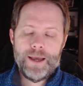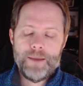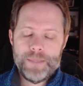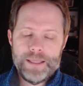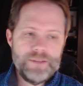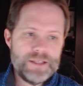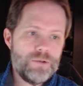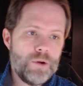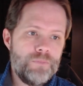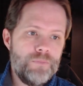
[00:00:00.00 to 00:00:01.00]
in this,
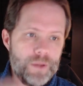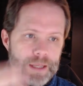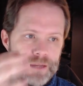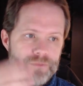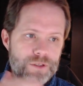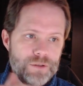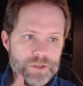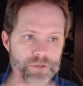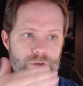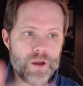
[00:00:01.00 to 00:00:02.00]
or
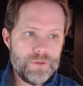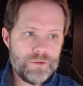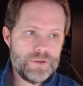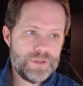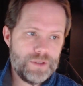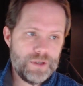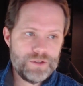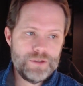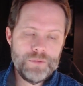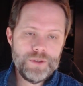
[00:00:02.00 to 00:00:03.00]
individuals who've gone through a
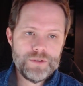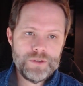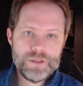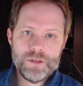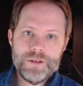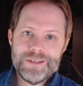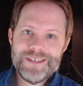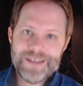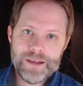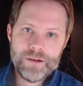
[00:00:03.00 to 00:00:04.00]
seduction, abuse, discard
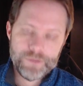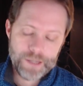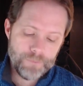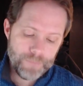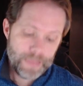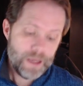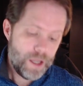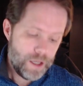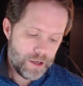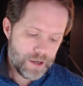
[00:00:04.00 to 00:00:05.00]
cycle. Now,
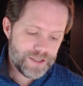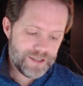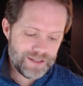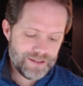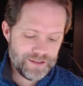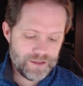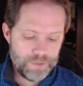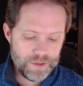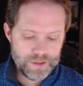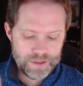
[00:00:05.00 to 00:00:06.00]
narcissistic
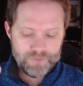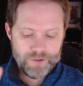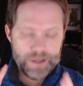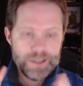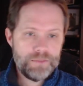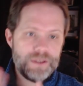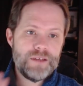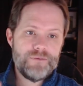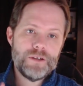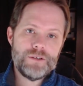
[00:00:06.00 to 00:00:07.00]
abuse is a very
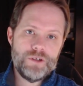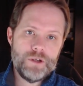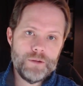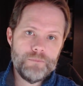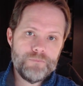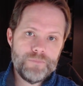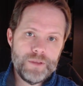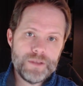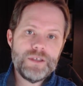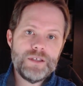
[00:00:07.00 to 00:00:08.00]
specific term.
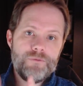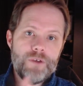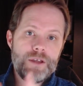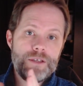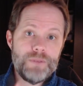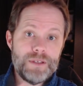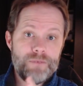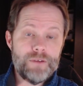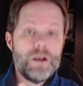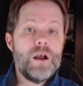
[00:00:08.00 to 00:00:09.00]
This is a very
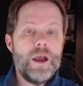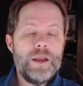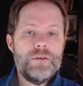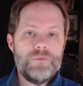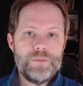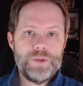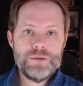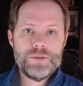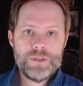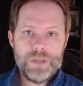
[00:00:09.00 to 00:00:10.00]
specific kind of
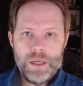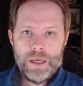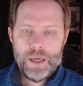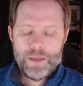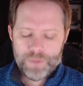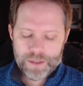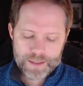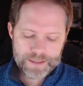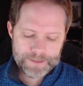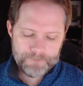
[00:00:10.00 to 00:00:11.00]
abuse because